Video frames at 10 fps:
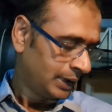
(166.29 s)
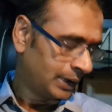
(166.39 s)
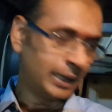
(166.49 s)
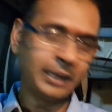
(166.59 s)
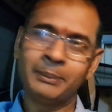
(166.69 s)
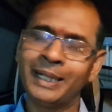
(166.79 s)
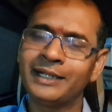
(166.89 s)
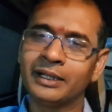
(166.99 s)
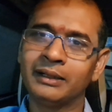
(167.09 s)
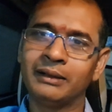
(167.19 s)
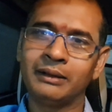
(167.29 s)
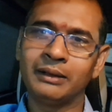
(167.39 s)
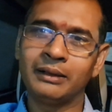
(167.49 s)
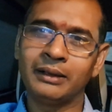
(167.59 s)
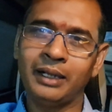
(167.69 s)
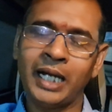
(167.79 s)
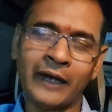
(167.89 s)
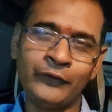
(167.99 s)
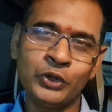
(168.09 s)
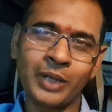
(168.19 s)
Uh, but
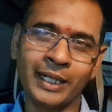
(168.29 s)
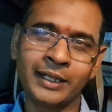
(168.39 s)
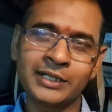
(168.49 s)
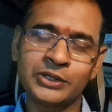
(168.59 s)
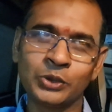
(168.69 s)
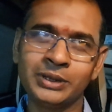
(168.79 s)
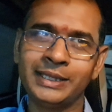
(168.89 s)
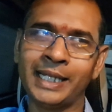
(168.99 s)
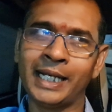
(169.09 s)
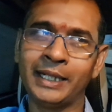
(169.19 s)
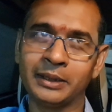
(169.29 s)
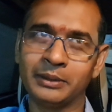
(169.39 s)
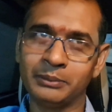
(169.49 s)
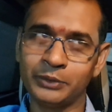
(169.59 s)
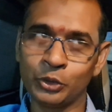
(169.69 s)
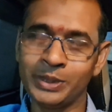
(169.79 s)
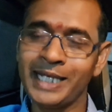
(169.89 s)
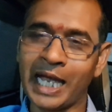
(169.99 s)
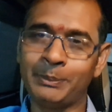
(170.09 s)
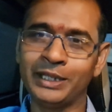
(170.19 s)
have you understood that to be
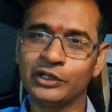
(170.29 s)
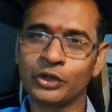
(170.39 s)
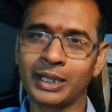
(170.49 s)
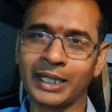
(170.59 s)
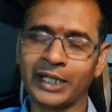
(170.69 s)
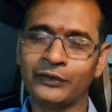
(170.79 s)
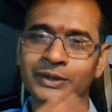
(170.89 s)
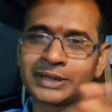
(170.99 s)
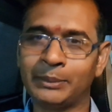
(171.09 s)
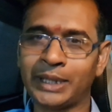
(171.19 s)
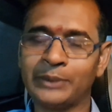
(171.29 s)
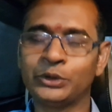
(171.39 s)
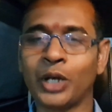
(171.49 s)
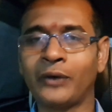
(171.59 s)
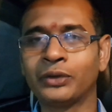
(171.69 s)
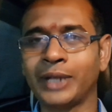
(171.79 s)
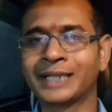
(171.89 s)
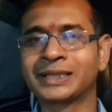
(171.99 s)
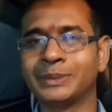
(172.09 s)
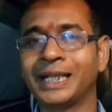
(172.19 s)
happy in your life sometimes you have to
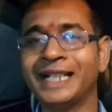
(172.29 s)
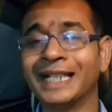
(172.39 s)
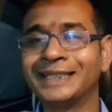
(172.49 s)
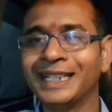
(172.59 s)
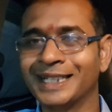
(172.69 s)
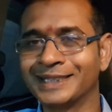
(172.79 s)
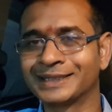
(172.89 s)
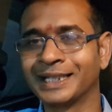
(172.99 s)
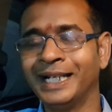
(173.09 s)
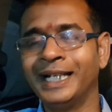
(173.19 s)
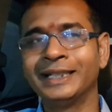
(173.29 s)
accept the nothingness